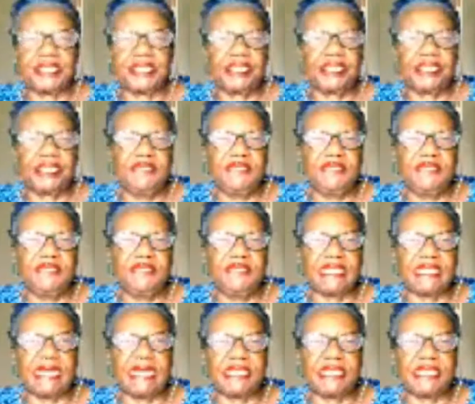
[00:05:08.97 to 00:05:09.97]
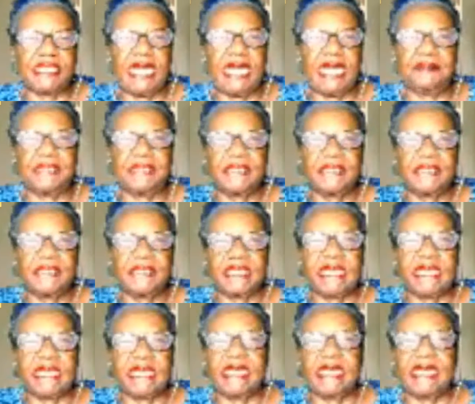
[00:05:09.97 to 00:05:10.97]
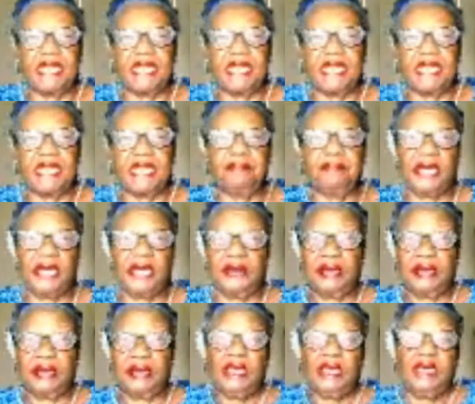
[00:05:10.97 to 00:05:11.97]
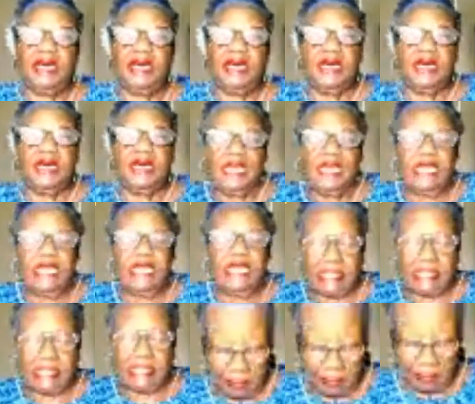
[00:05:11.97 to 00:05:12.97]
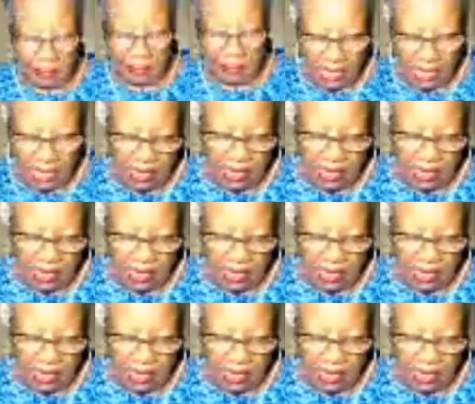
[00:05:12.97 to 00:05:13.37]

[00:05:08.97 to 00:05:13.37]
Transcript: TV station app, until they can get it better. Simply because